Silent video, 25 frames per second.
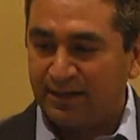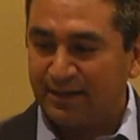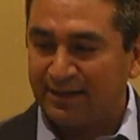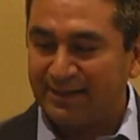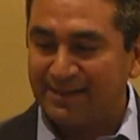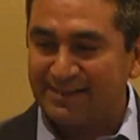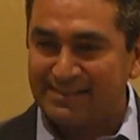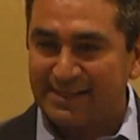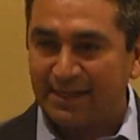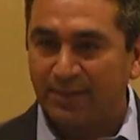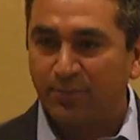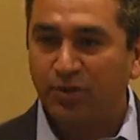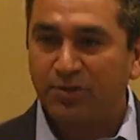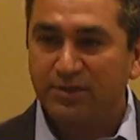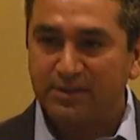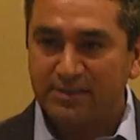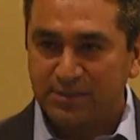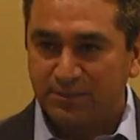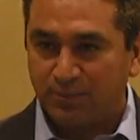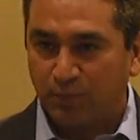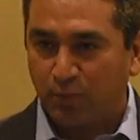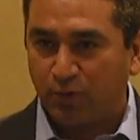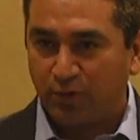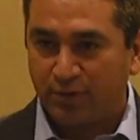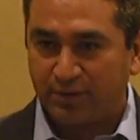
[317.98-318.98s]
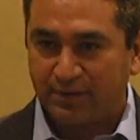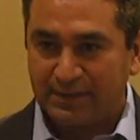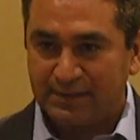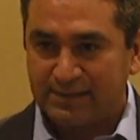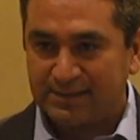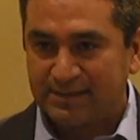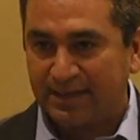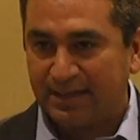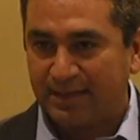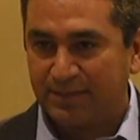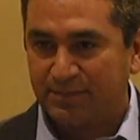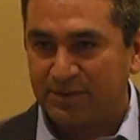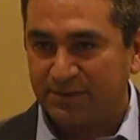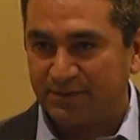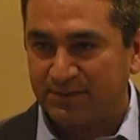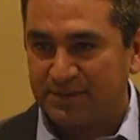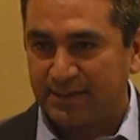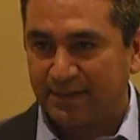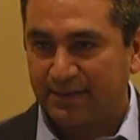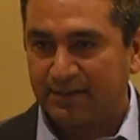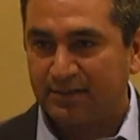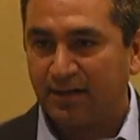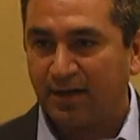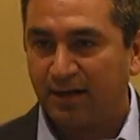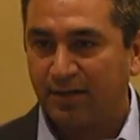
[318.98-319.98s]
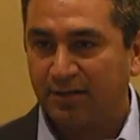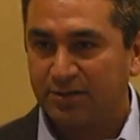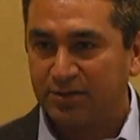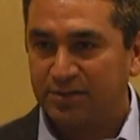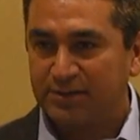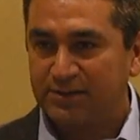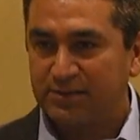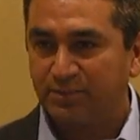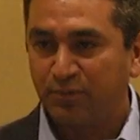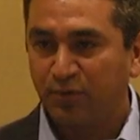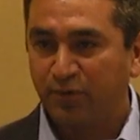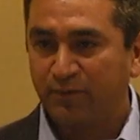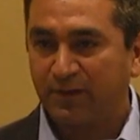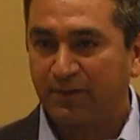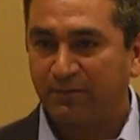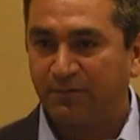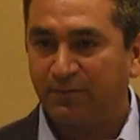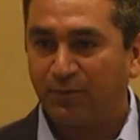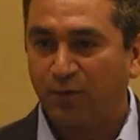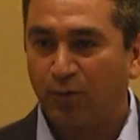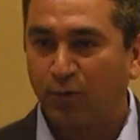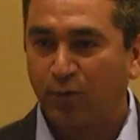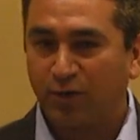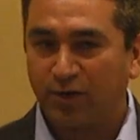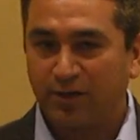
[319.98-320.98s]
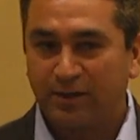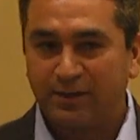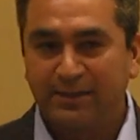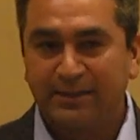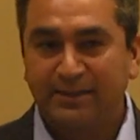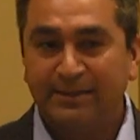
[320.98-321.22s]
is able to support these types of technologies moving forward.